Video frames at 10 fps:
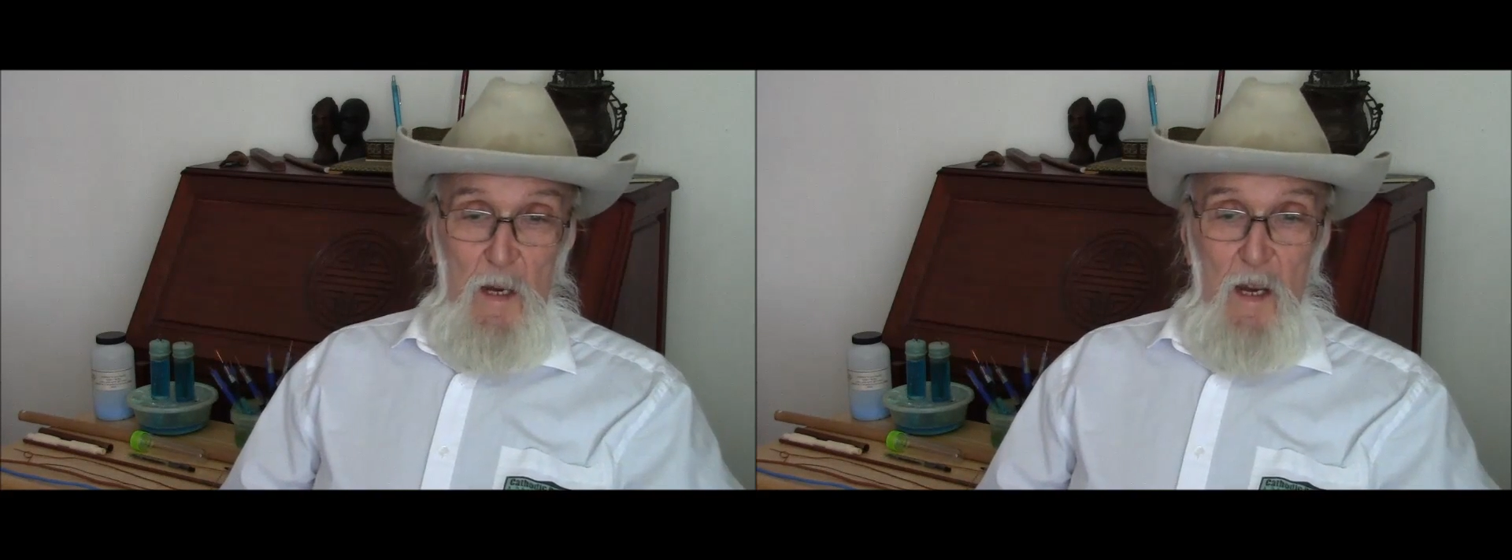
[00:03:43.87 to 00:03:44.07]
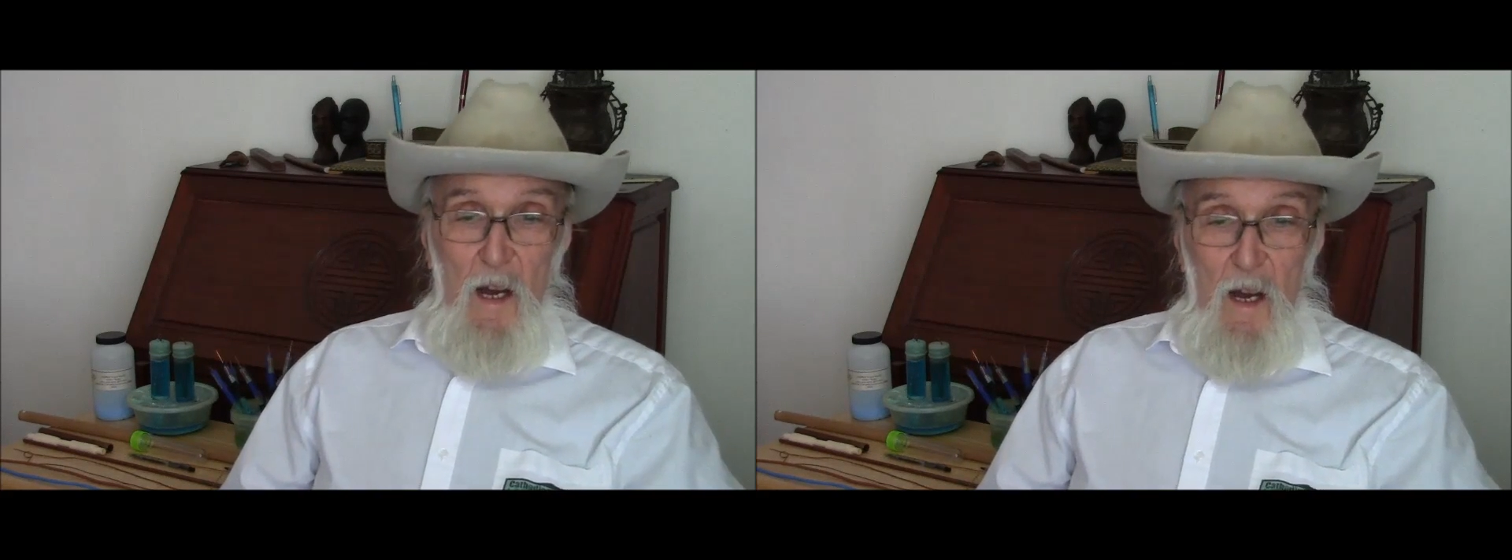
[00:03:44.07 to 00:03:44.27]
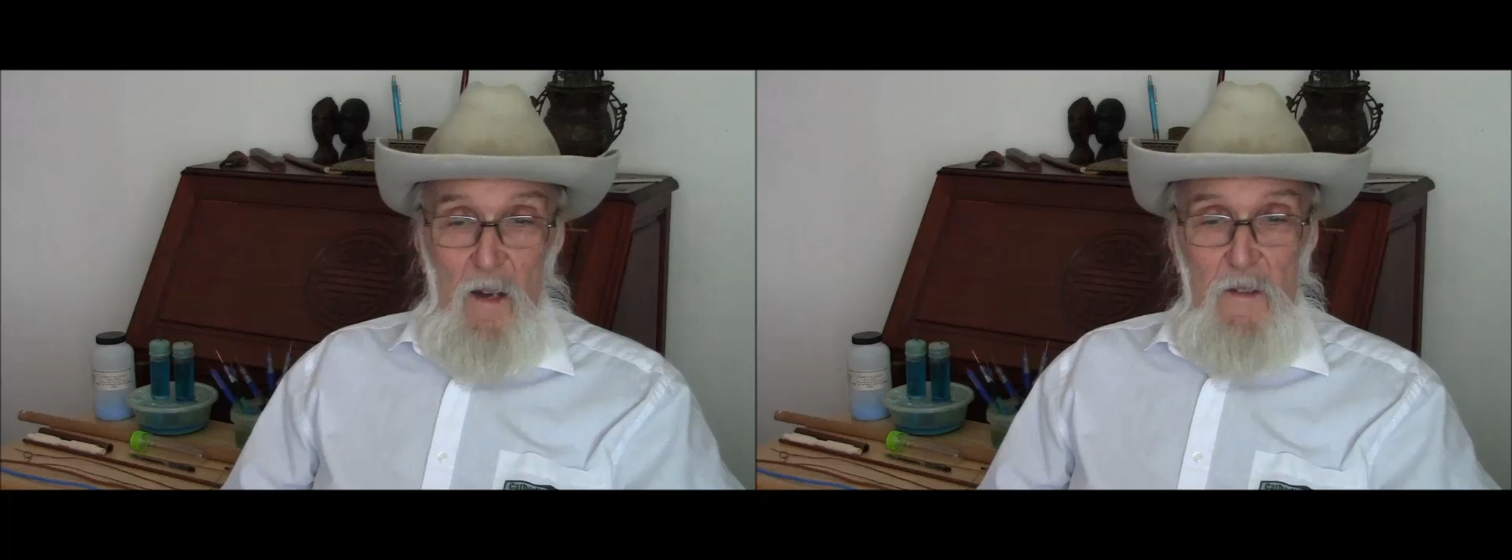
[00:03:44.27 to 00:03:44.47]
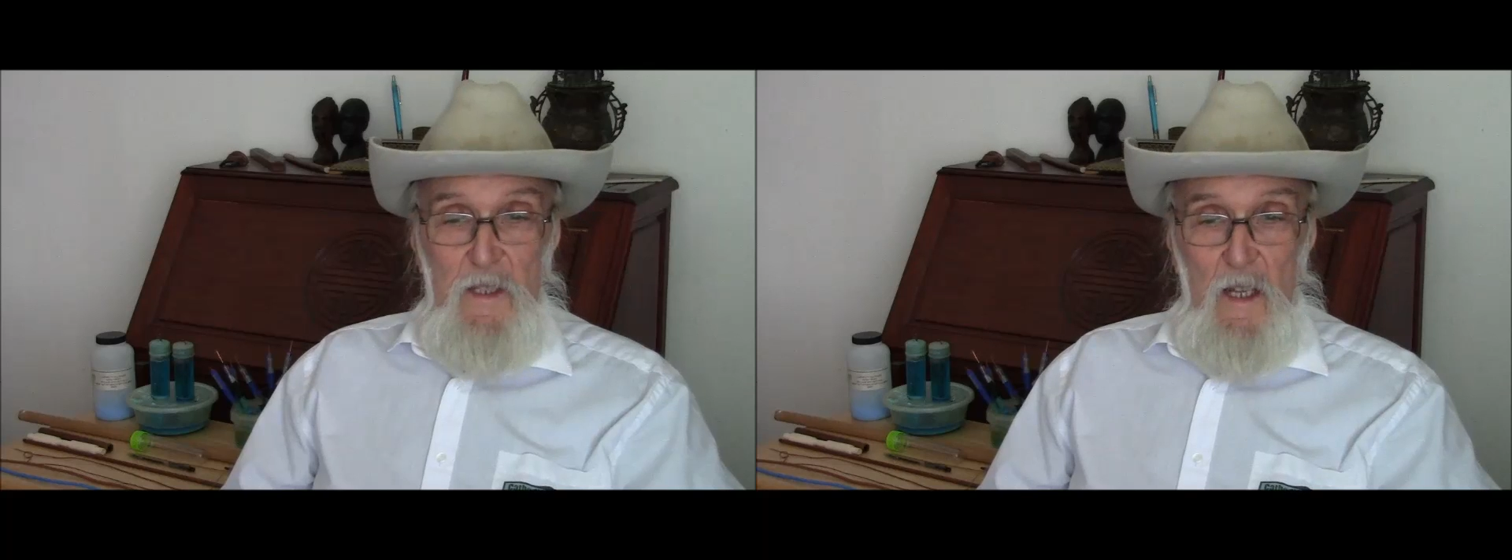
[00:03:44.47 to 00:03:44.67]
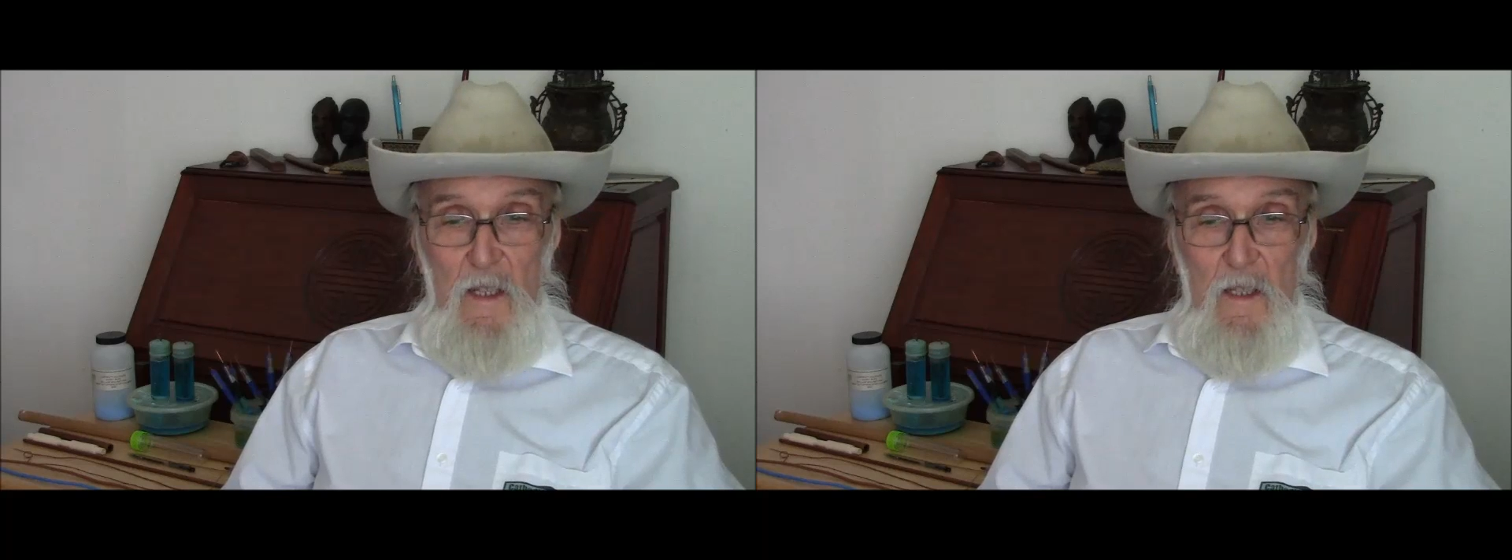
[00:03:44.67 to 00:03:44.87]
a
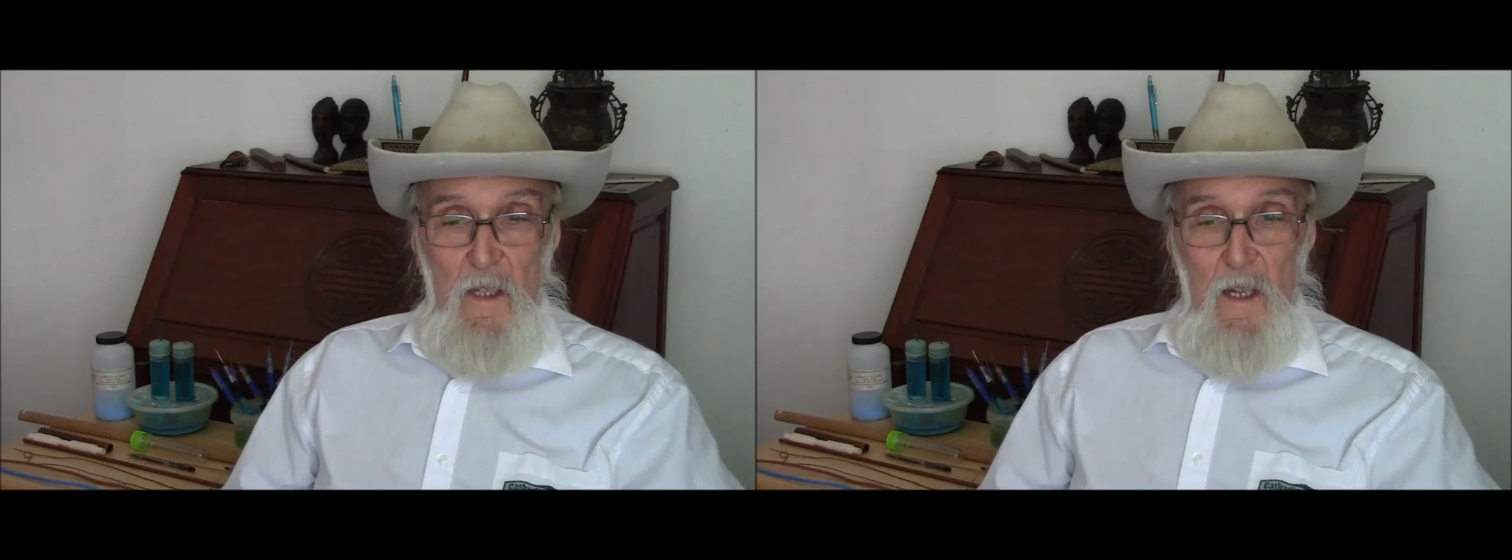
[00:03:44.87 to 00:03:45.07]
half-cell